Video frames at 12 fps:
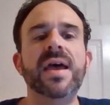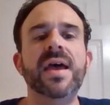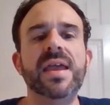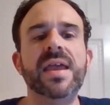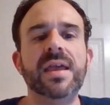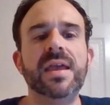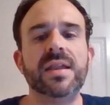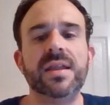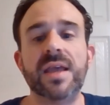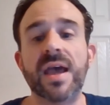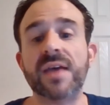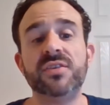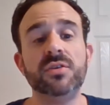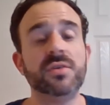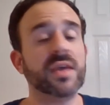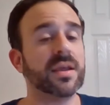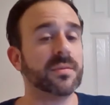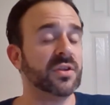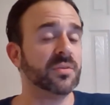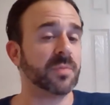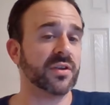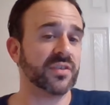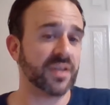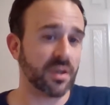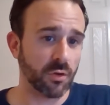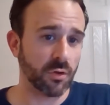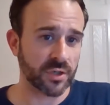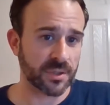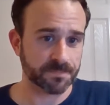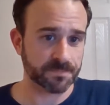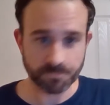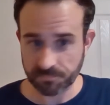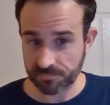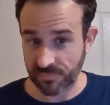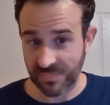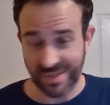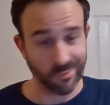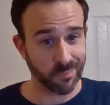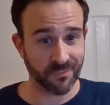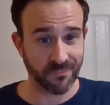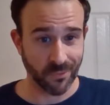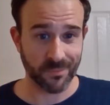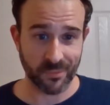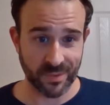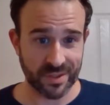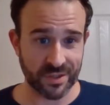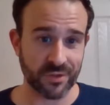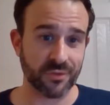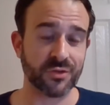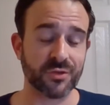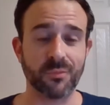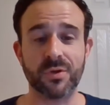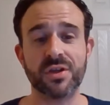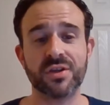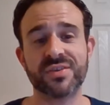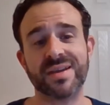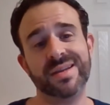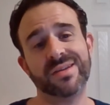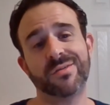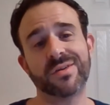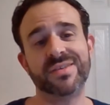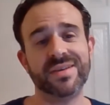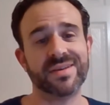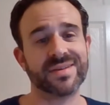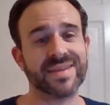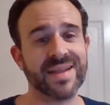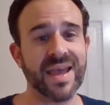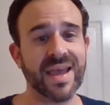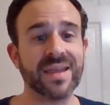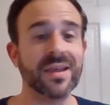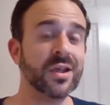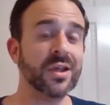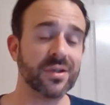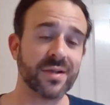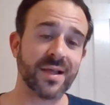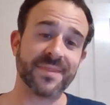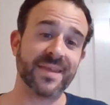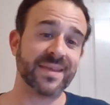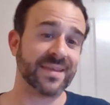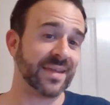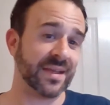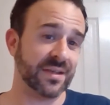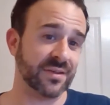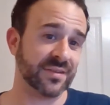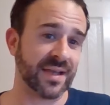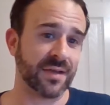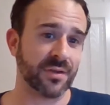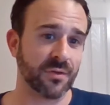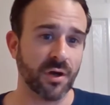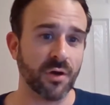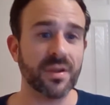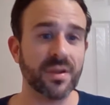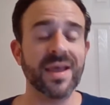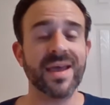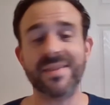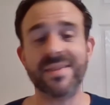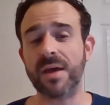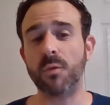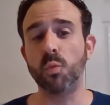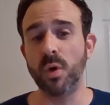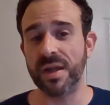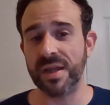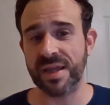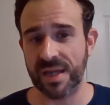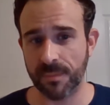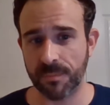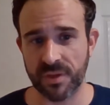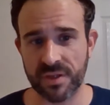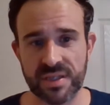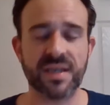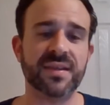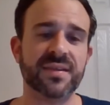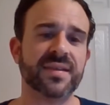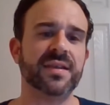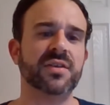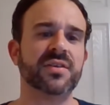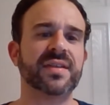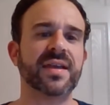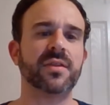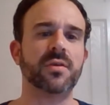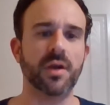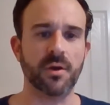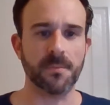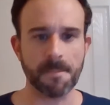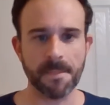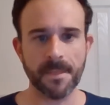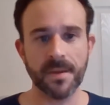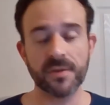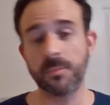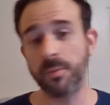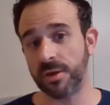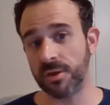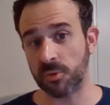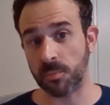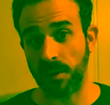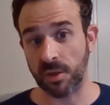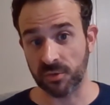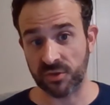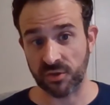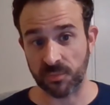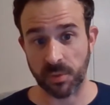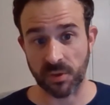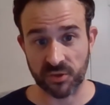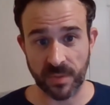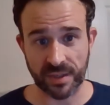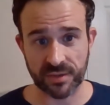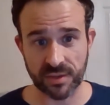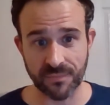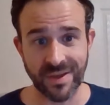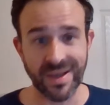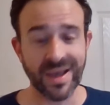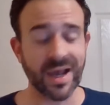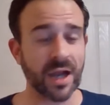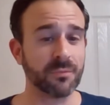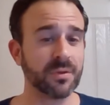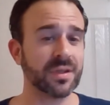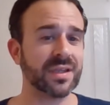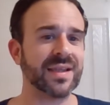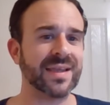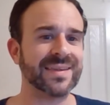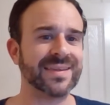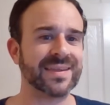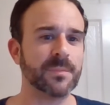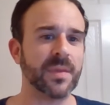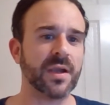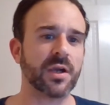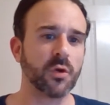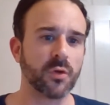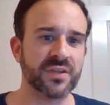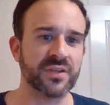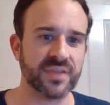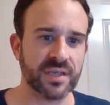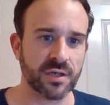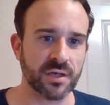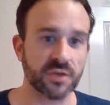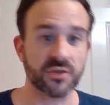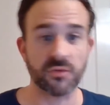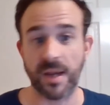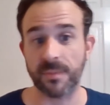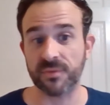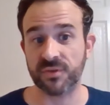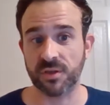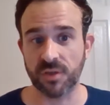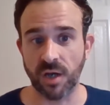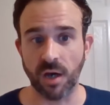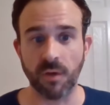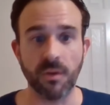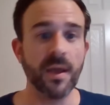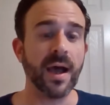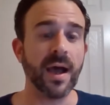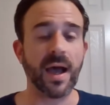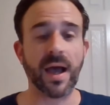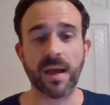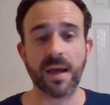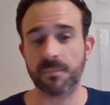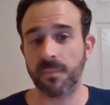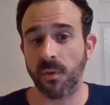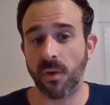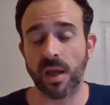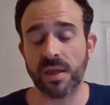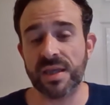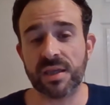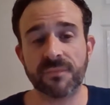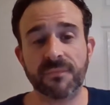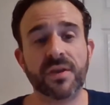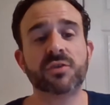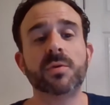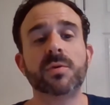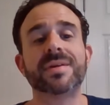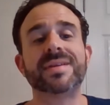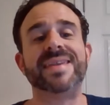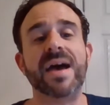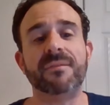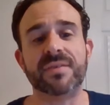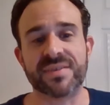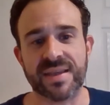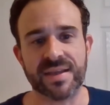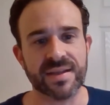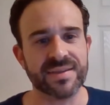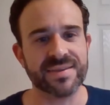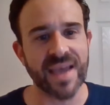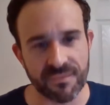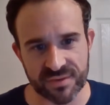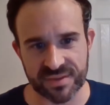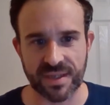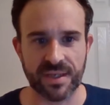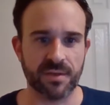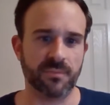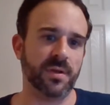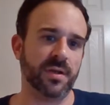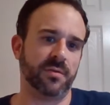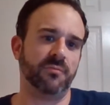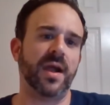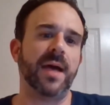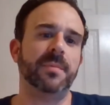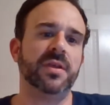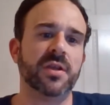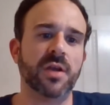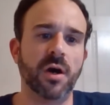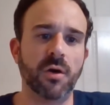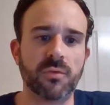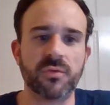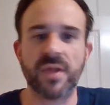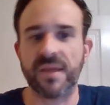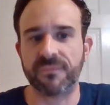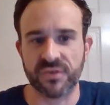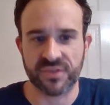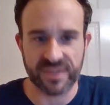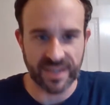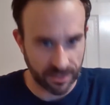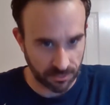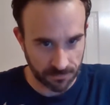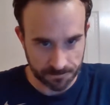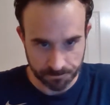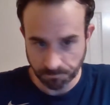And as these players get older, they don't perform the way they do. So when you're signing Corey Seager today, you're not thinking 10 years down the road. And that would hamper the Yankees 10 years down the road. To put it into perspective, I really like to compare Corey Seager to Robinson Cano. Yankee fans, we were devastated when Robbie Cano left for Seattle.